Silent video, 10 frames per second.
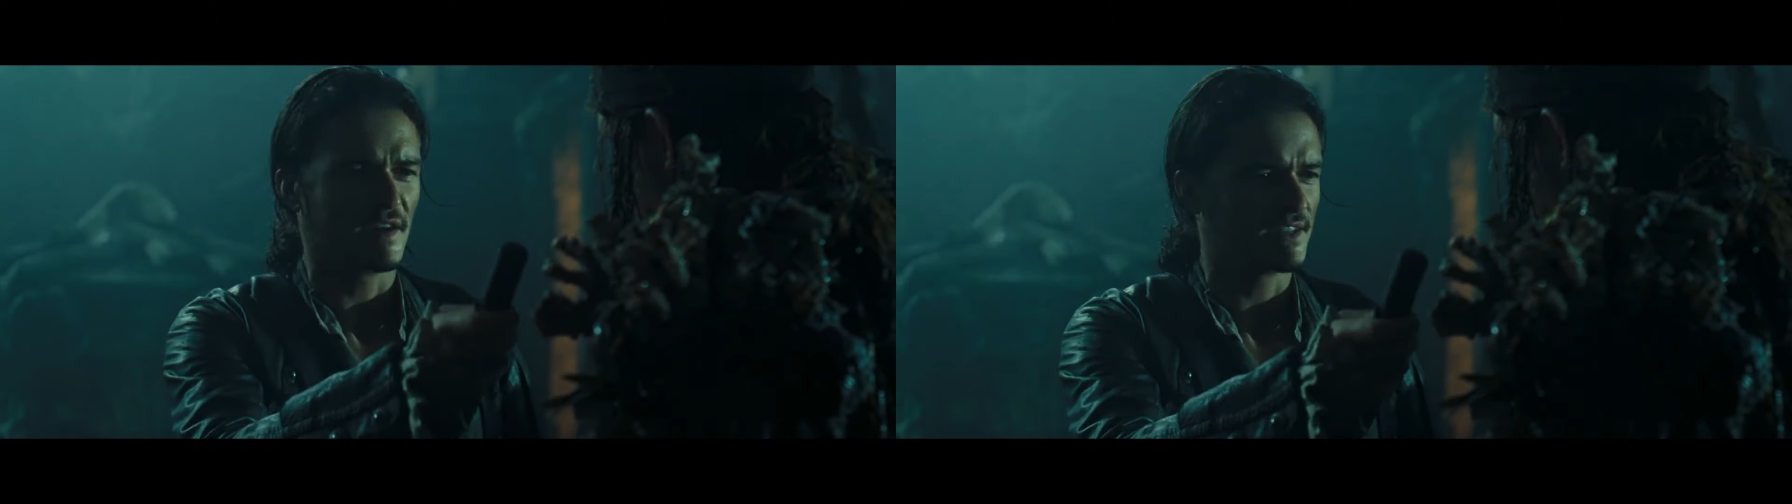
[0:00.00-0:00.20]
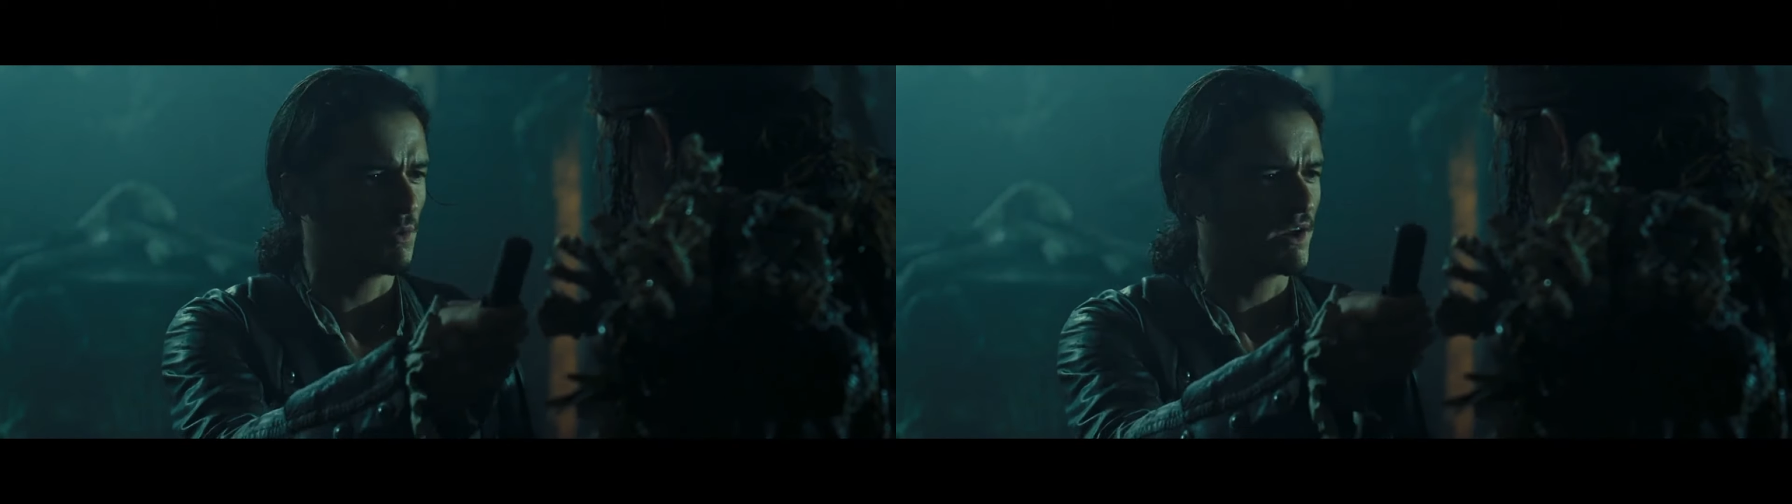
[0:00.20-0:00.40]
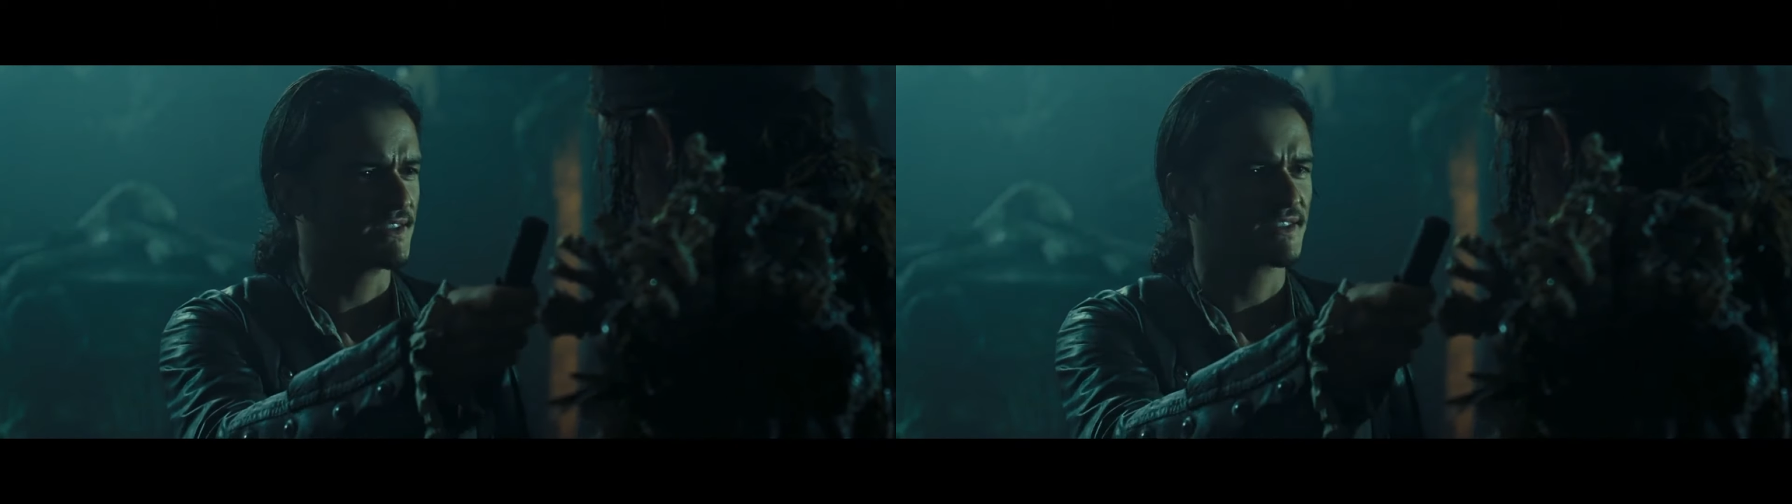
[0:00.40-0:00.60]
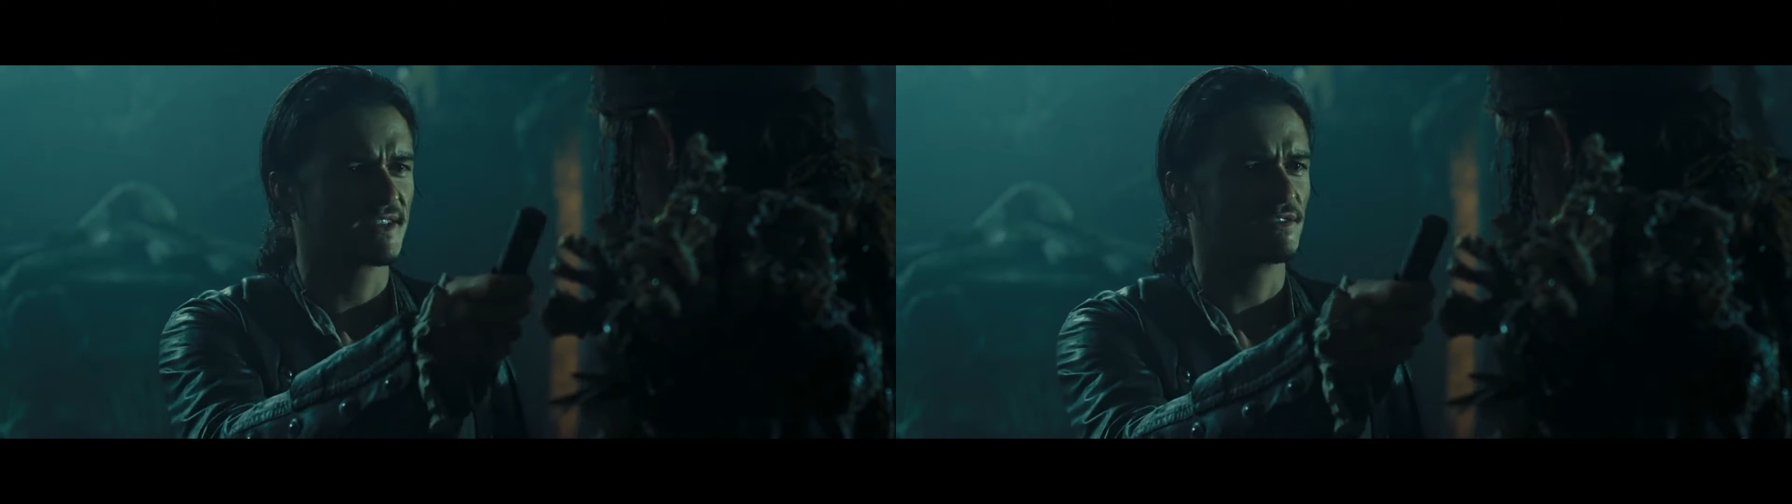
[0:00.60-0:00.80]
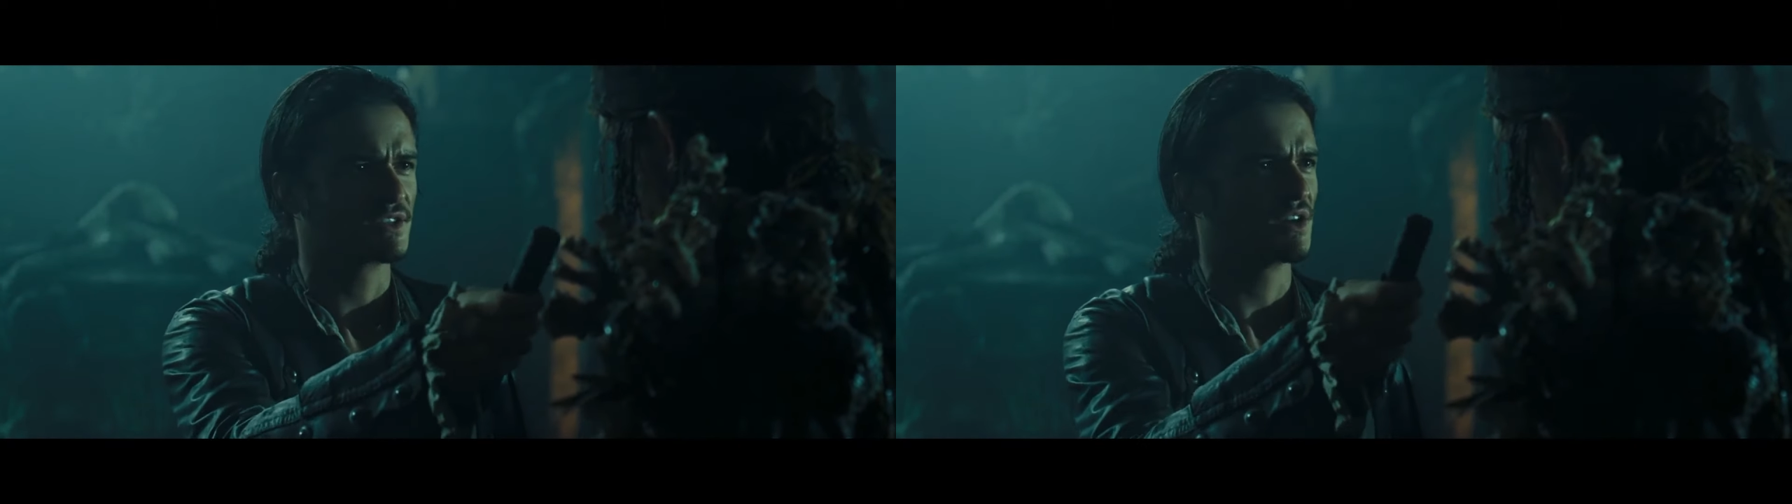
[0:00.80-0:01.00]
protecting the
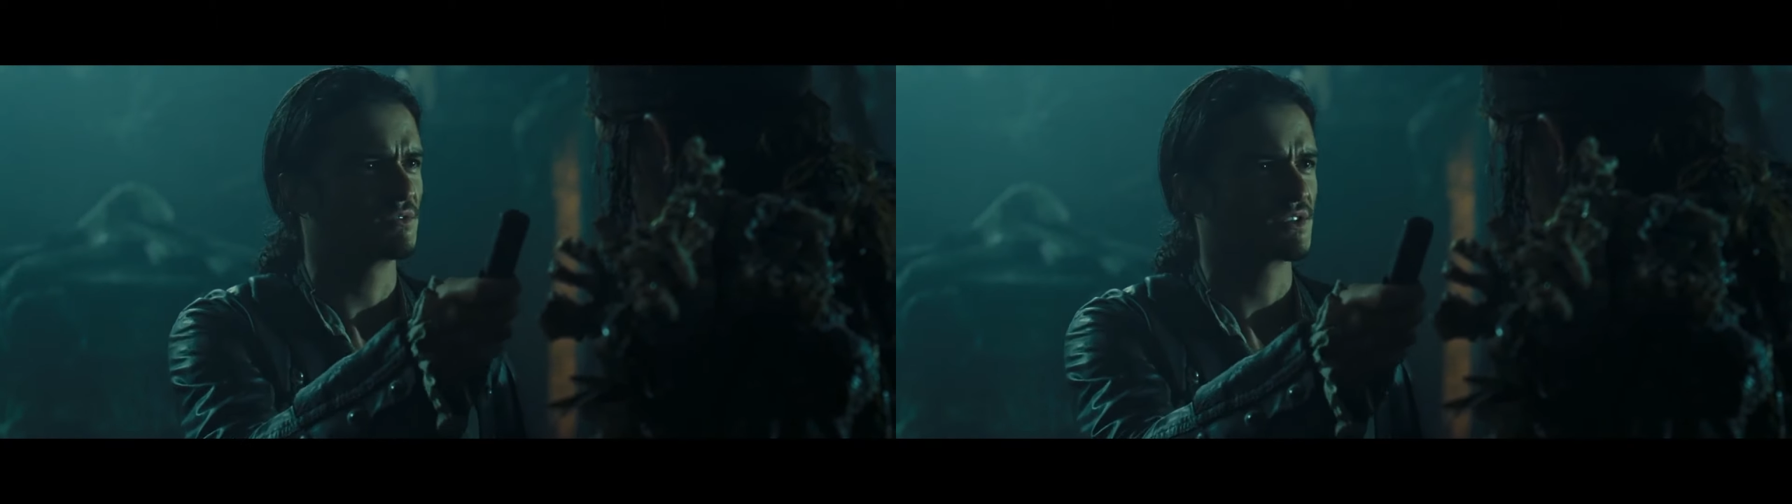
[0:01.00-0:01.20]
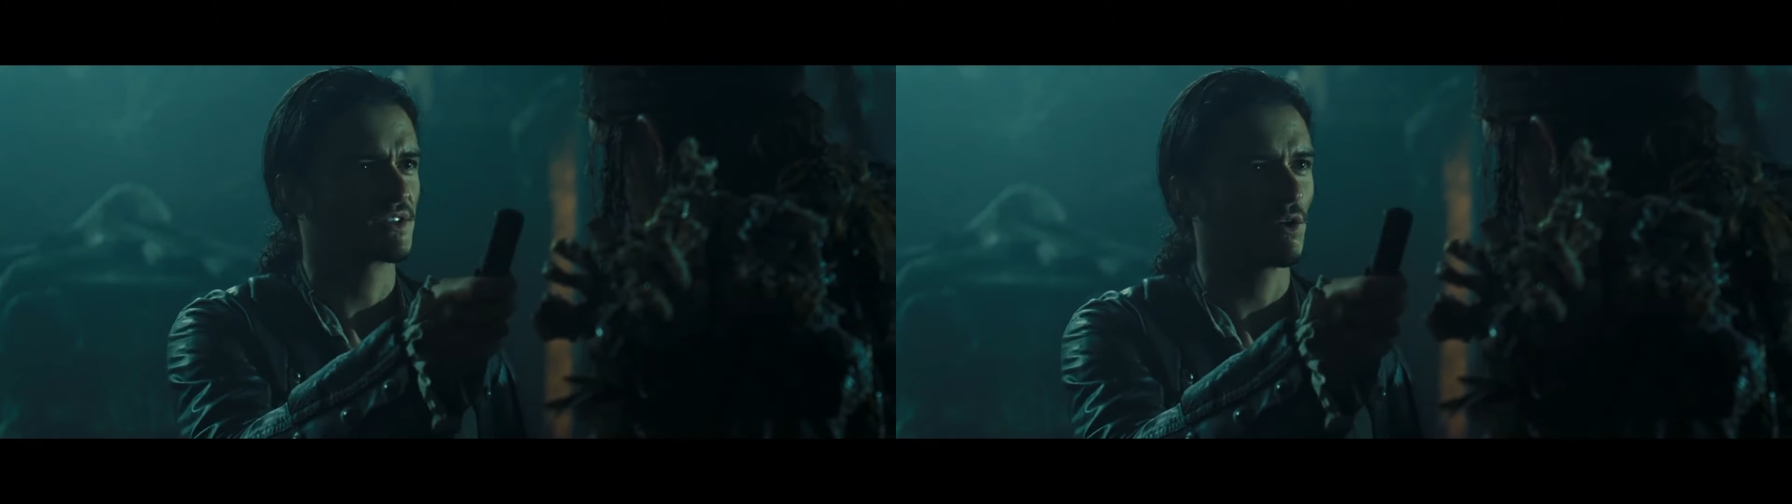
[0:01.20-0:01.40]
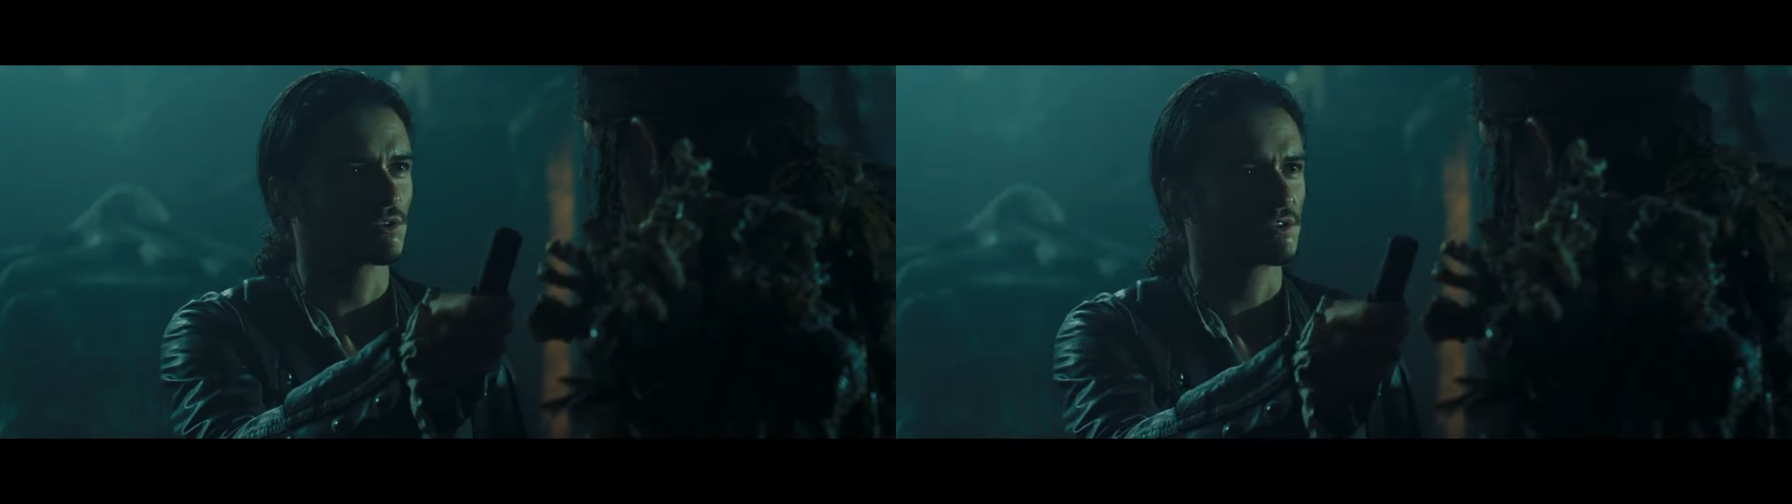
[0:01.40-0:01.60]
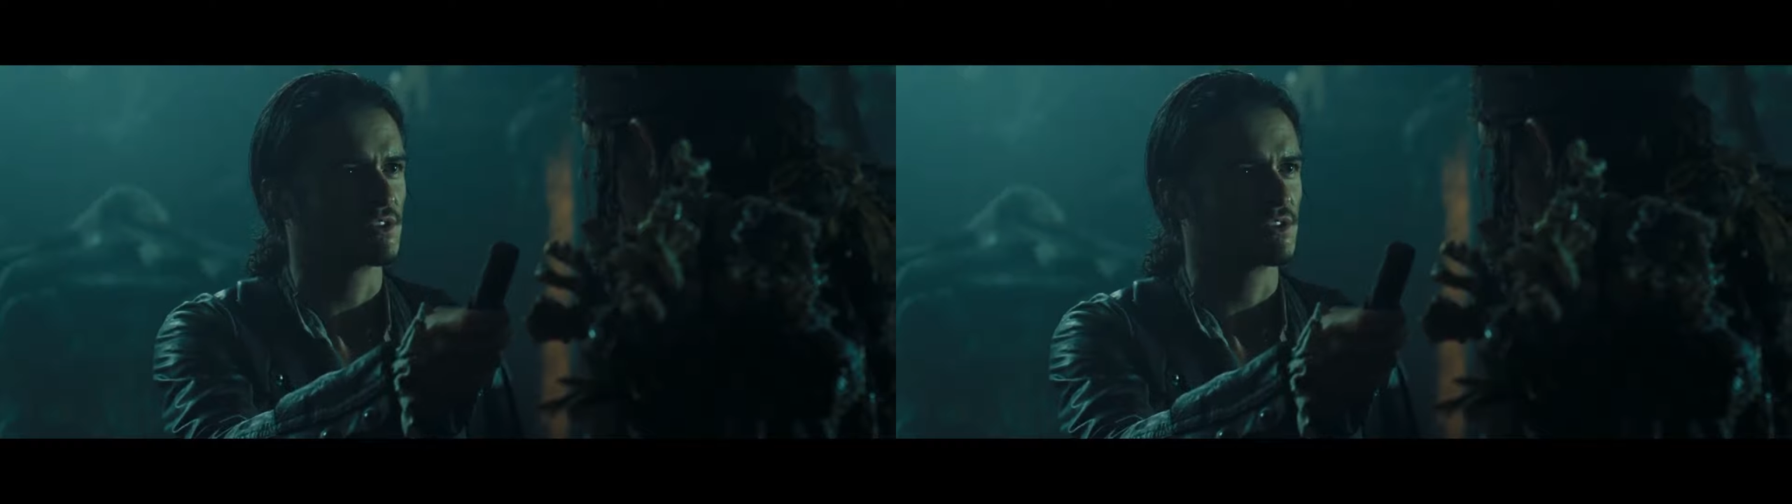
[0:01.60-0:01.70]
ones he cares for